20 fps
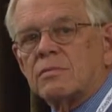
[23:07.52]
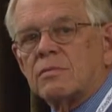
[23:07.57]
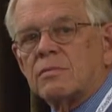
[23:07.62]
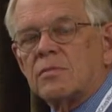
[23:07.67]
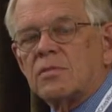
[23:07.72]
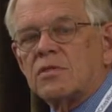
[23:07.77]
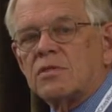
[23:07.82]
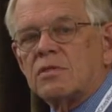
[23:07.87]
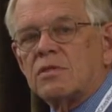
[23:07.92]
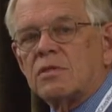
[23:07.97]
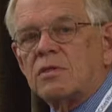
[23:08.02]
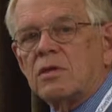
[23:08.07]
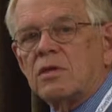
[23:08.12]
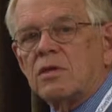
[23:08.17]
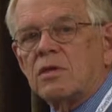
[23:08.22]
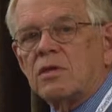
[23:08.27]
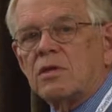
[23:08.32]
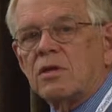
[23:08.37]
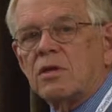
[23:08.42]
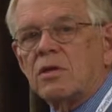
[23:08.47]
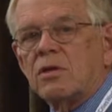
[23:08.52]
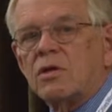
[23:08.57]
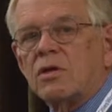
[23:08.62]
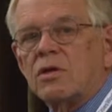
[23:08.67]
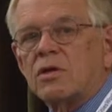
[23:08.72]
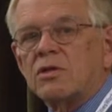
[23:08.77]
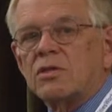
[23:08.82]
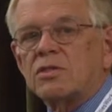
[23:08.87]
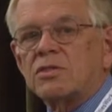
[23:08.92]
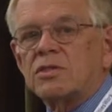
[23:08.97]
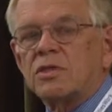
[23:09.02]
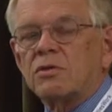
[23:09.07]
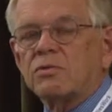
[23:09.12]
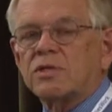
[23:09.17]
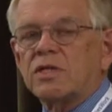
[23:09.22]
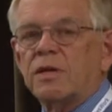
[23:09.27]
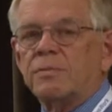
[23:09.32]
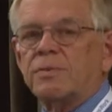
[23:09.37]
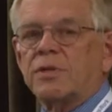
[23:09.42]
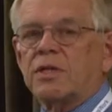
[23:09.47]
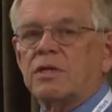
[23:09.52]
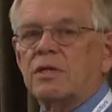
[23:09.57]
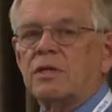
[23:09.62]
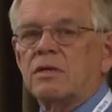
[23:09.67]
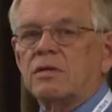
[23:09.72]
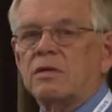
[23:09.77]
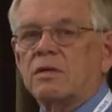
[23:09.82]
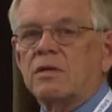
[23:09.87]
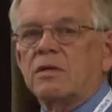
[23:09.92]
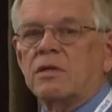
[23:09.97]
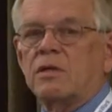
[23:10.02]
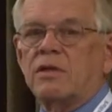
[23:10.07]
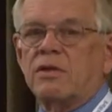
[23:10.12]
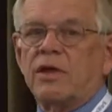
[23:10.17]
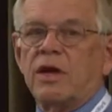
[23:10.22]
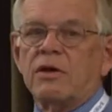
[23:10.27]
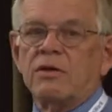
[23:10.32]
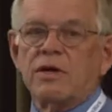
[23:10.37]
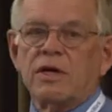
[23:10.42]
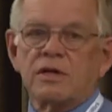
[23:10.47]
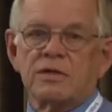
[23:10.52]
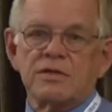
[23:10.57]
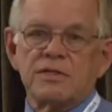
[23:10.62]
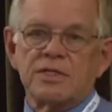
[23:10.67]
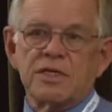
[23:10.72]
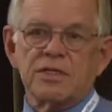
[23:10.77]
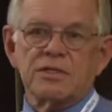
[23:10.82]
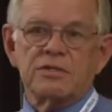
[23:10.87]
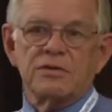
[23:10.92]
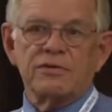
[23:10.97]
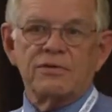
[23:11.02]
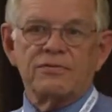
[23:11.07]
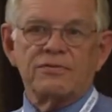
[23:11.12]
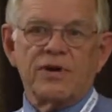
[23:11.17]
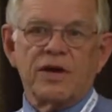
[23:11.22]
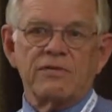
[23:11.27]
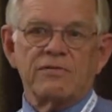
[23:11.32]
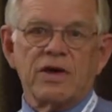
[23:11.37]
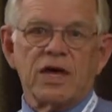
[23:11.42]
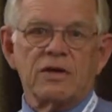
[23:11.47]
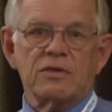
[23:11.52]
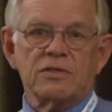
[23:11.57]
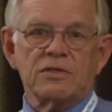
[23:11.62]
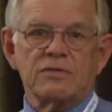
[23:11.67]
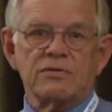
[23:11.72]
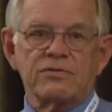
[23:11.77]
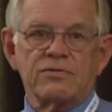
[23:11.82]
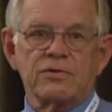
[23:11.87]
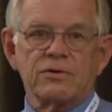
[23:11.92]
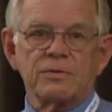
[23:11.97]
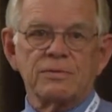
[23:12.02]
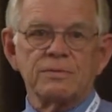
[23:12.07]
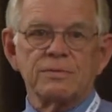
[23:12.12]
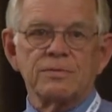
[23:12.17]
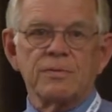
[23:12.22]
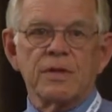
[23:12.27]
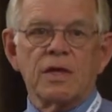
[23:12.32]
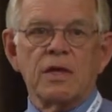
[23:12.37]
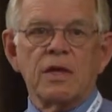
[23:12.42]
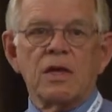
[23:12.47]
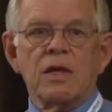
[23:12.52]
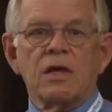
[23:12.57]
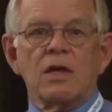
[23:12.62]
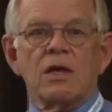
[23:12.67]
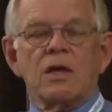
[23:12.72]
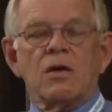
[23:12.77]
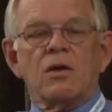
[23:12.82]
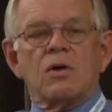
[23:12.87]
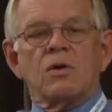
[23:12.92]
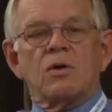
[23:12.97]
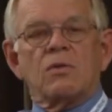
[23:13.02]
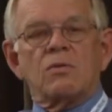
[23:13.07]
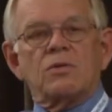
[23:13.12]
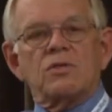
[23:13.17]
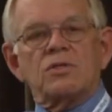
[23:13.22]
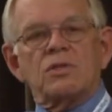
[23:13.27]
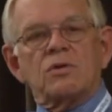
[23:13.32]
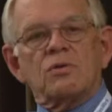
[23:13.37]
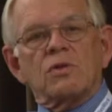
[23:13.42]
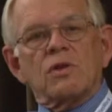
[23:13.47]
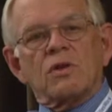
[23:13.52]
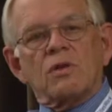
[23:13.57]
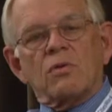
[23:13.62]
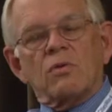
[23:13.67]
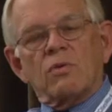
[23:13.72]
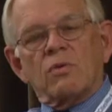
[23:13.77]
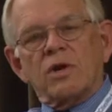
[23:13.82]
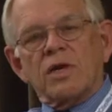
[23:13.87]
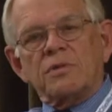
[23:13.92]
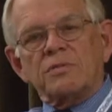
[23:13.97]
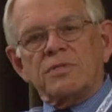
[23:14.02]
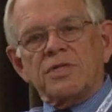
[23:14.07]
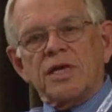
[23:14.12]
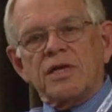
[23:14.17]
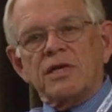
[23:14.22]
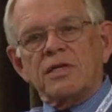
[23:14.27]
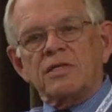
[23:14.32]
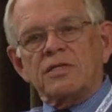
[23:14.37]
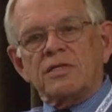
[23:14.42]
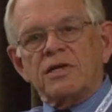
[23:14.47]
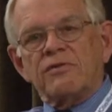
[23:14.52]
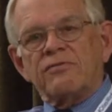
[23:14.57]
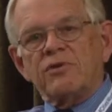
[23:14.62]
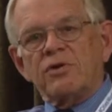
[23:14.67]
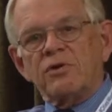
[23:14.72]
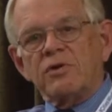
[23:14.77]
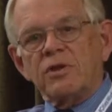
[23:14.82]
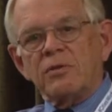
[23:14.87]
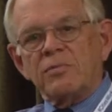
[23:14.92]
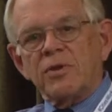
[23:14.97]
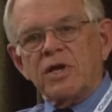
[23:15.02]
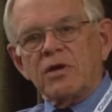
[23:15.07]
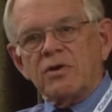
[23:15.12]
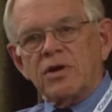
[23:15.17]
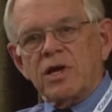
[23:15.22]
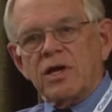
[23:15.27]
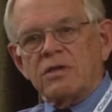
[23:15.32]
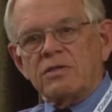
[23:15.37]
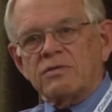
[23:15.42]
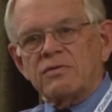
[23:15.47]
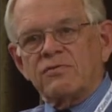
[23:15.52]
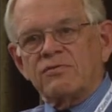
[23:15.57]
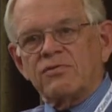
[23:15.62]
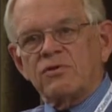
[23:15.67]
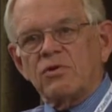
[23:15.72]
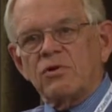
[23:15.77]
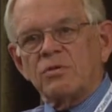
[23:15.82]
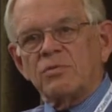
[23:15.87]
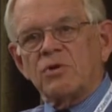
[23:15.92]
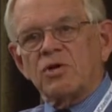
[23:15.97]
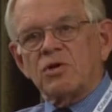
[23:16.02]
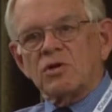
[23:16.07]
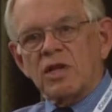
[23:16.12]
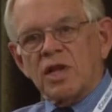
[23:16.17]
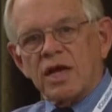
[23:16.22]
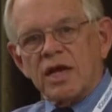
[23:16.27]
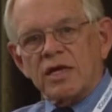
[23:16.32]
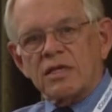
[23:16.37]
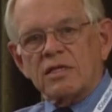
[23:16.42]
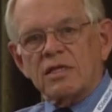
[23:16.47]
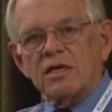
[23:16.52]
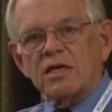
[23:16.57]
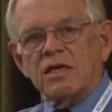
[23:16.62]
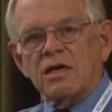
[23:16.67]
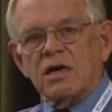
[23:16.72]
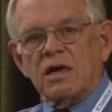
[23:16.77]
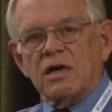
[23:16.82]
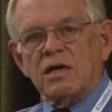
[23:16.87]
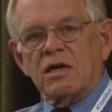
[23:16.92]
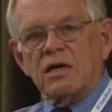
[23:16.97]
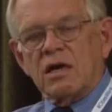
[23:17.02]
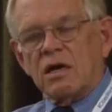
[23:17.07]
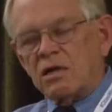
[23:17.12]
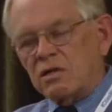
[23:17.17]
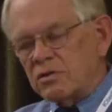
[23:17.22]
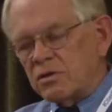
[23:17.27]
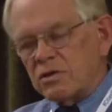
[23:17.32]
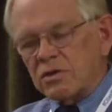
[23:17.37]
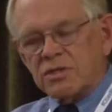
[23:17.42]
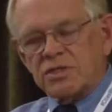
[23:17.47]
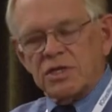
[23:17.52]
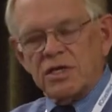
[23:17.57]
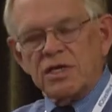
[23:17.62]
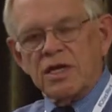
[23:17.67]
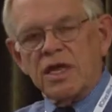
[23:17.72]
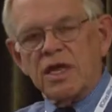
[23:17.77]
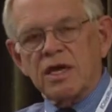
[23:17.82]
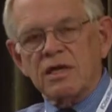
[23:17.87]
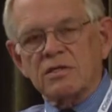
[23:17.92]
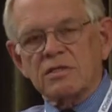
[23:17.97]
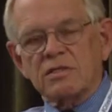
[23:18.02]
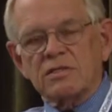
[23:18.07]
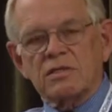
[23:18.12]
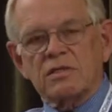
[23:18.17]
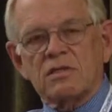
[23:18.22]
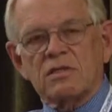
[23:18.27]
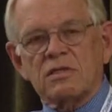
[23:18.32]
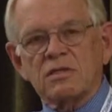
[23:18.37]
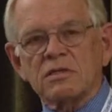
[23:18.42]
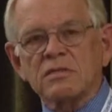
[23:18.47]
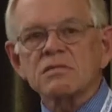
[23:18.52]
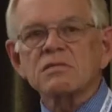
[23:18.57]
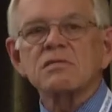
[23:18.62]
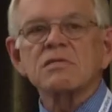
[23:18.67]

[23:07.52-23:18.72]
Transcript: which is, what are they? So typically, they're a 6 or 5 council form. Okay. So what I'm saying is, if you're in the mayor council form, you're likely, all your city council